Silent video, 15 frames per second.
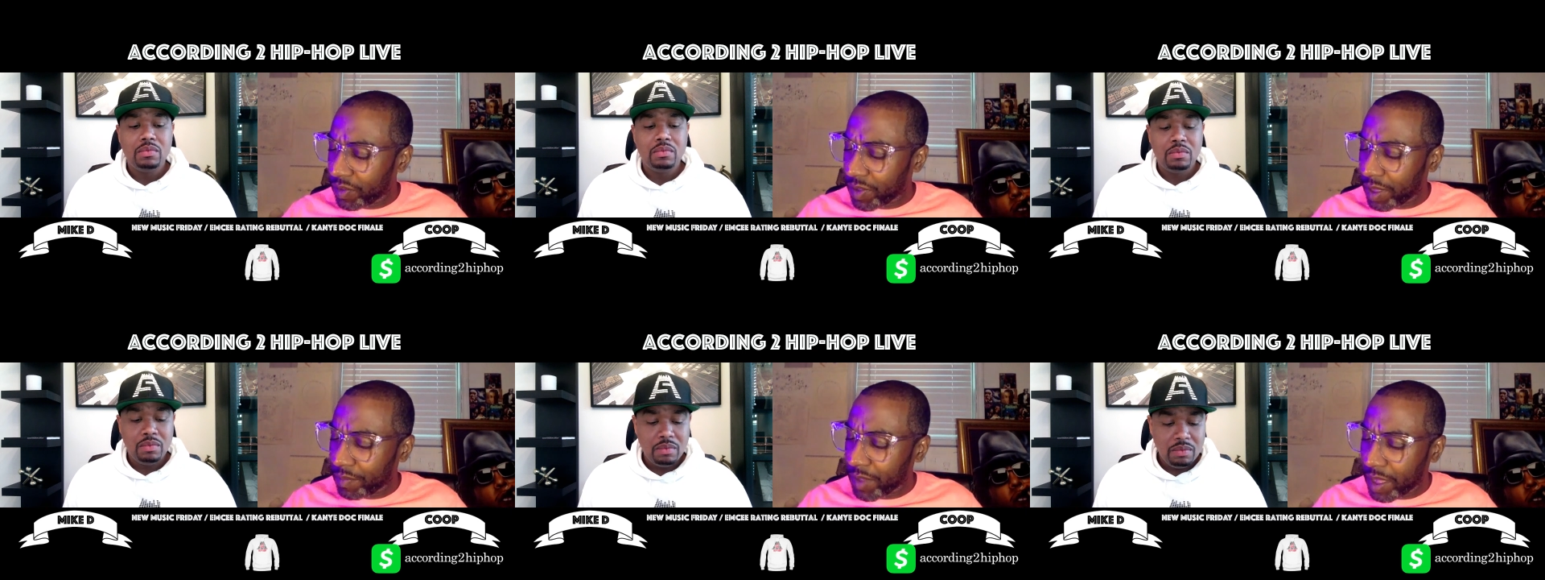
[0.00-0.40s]

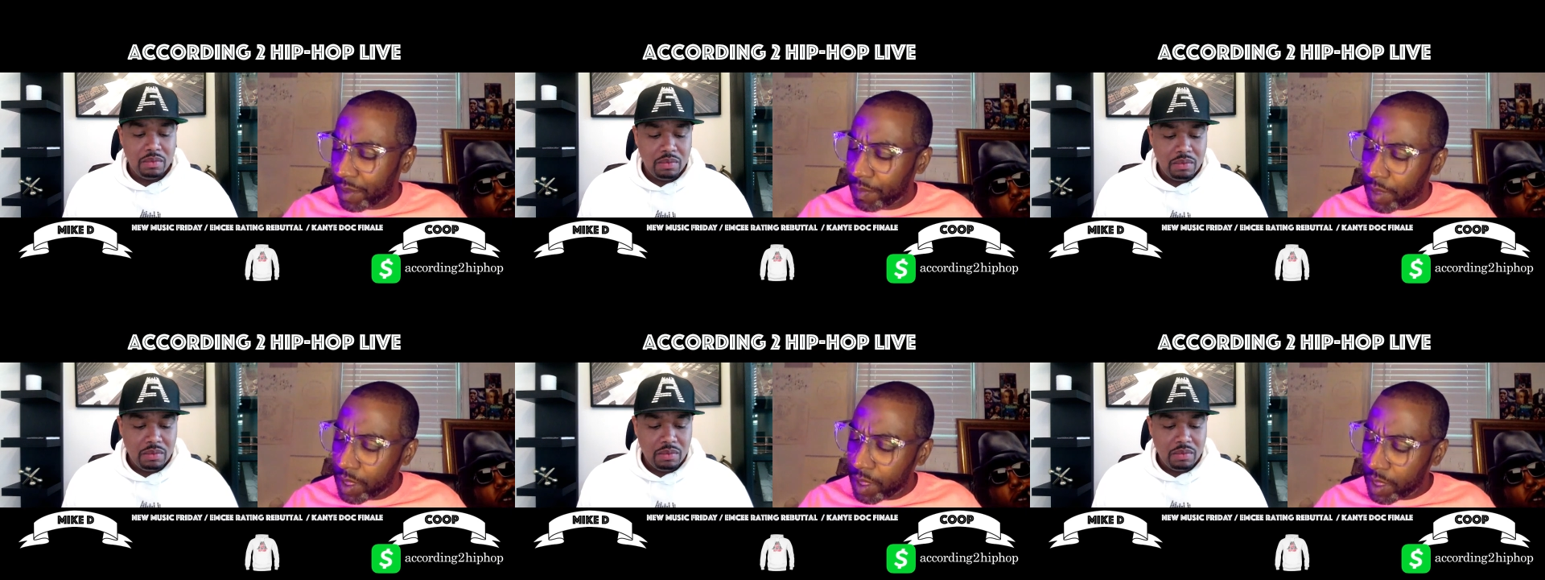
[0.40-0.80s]
Speaker 1: around the same
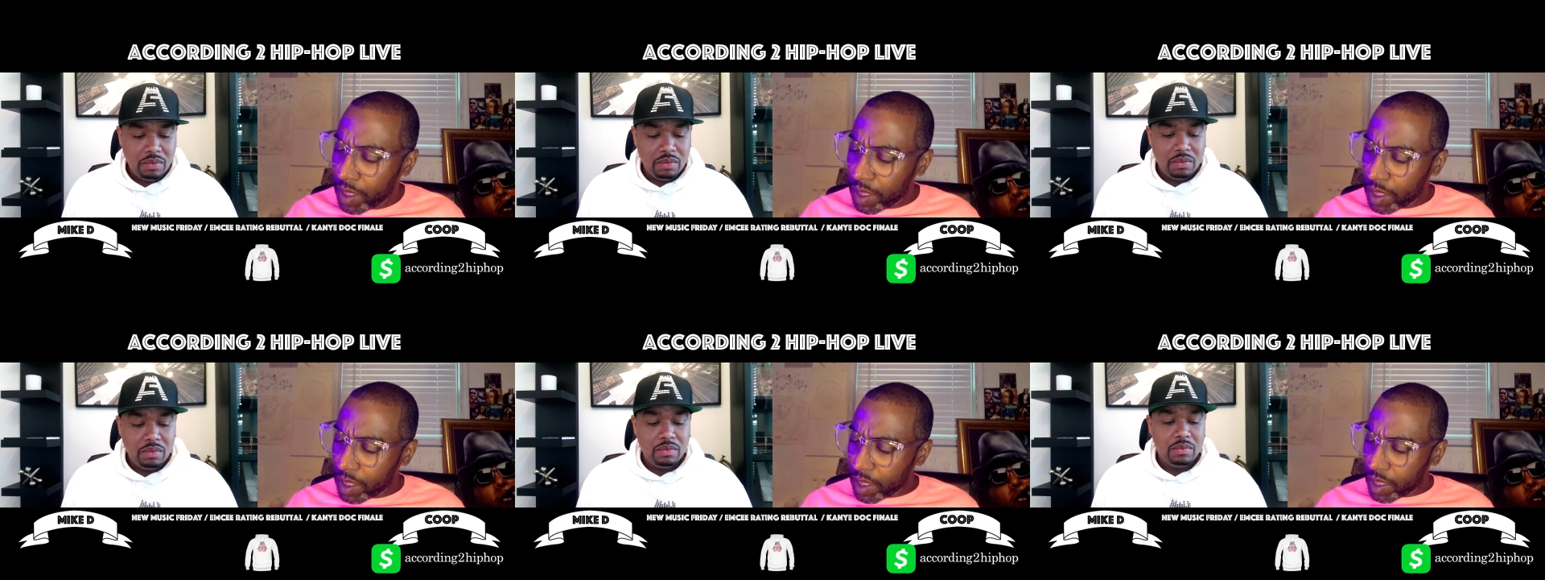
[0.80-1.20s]
time.
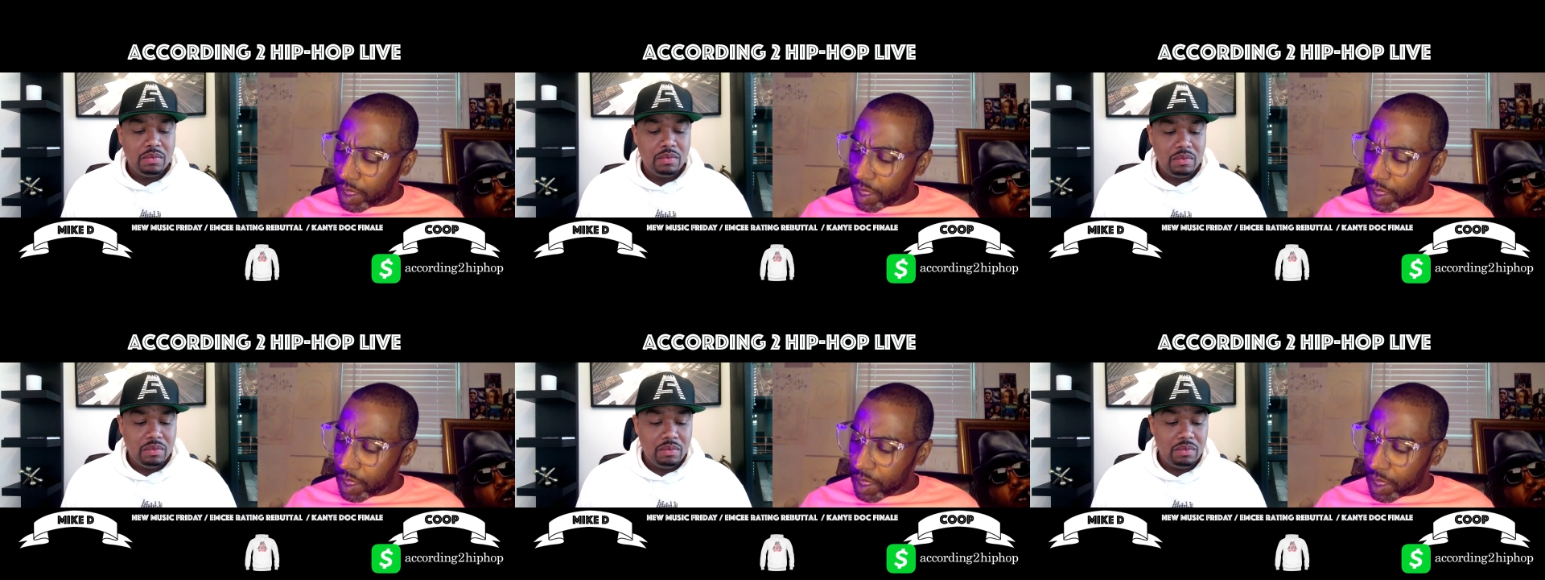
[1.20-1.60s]

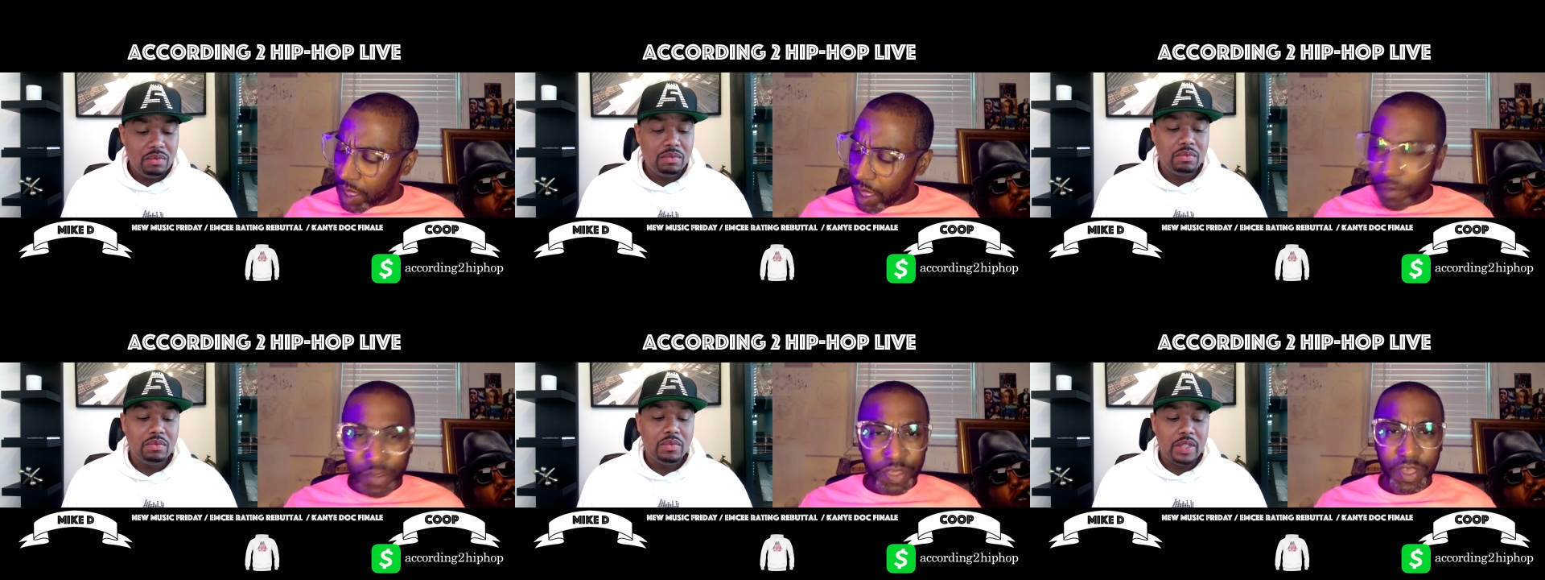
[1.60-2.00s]

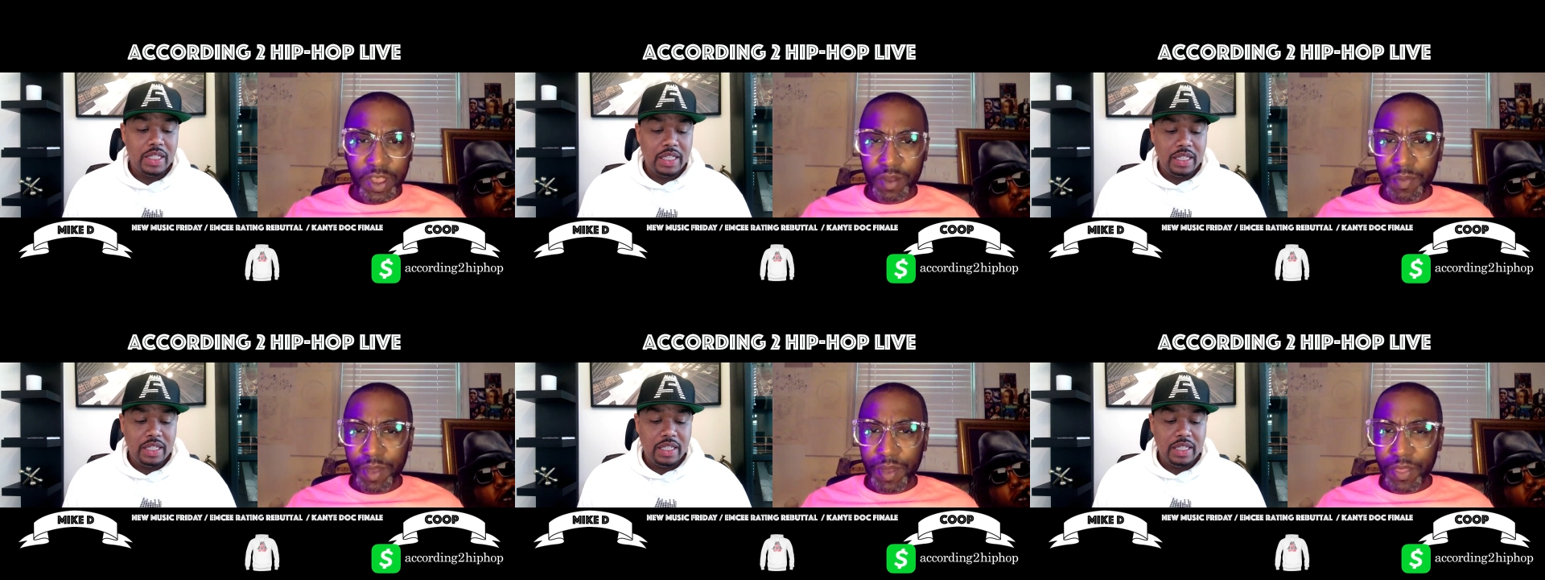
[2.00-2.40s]
Hmm. I was
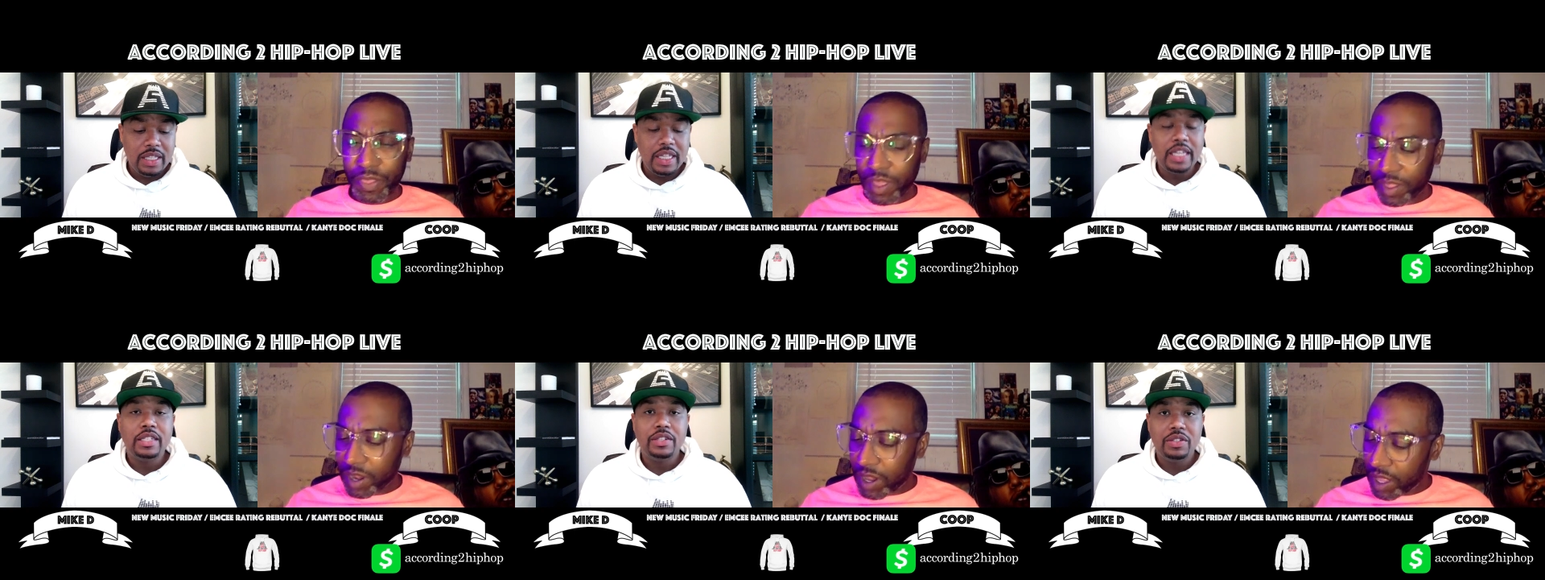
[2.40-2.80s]
thinking
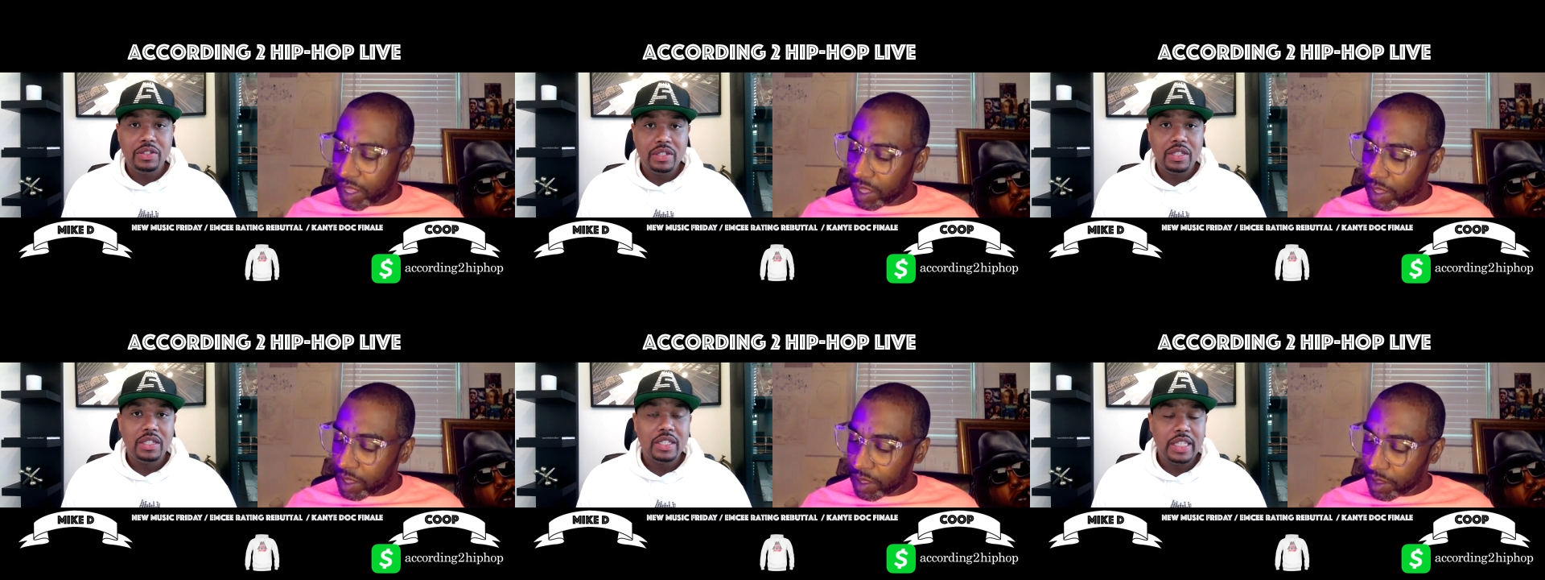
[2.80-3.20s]
about that's that today.